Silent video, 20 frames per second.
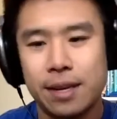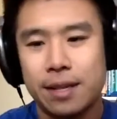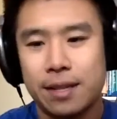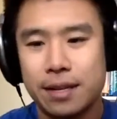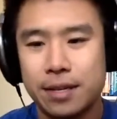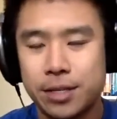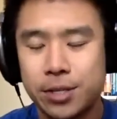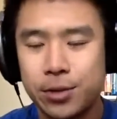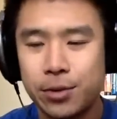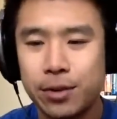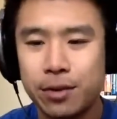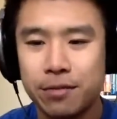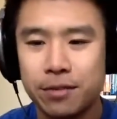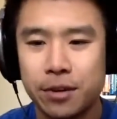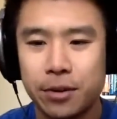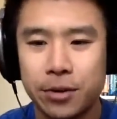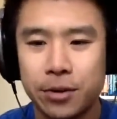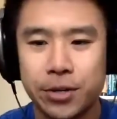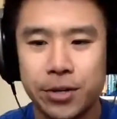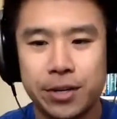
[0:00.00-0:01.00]
The intuitive
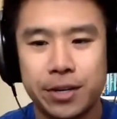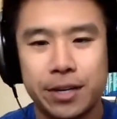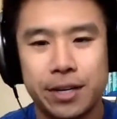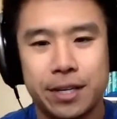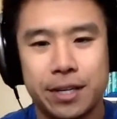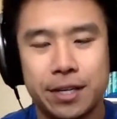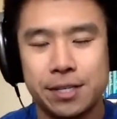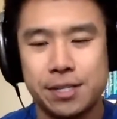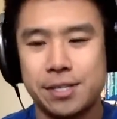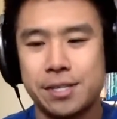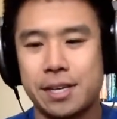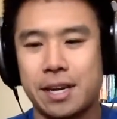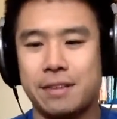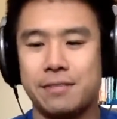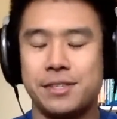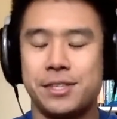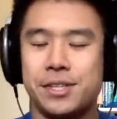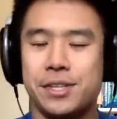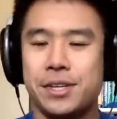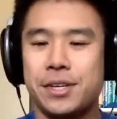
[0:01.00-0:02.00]
notion is
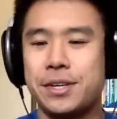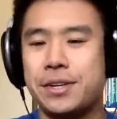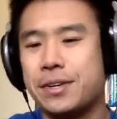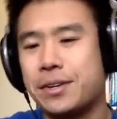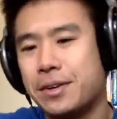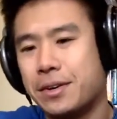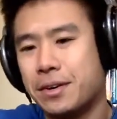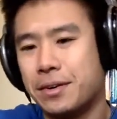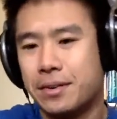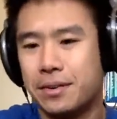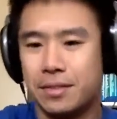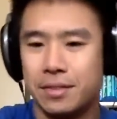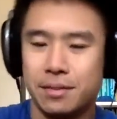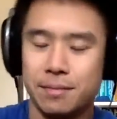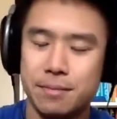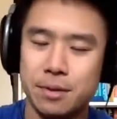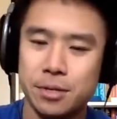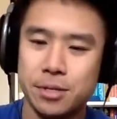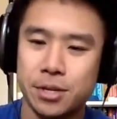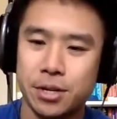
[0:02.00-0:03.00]
I've seen the
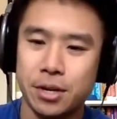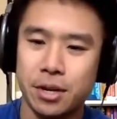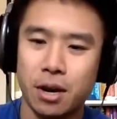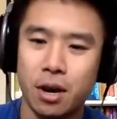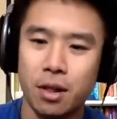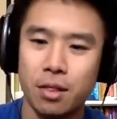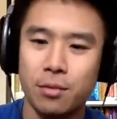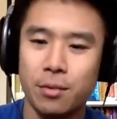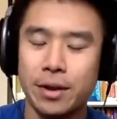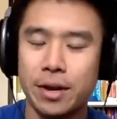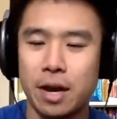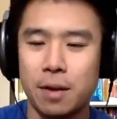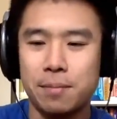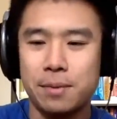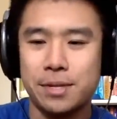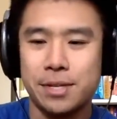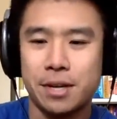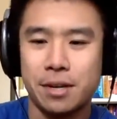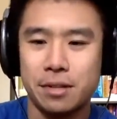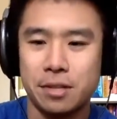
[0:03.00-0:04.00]
music all the way up
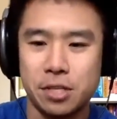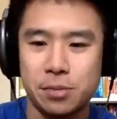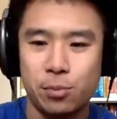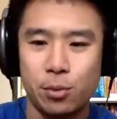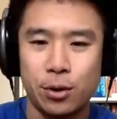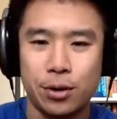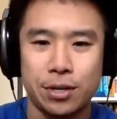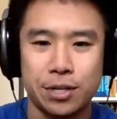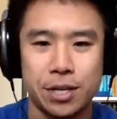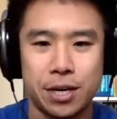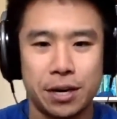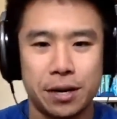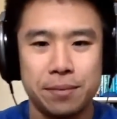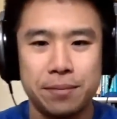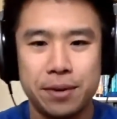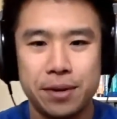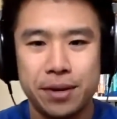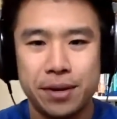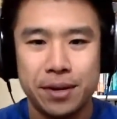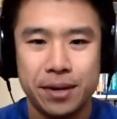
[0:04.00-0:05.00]
until this point in time.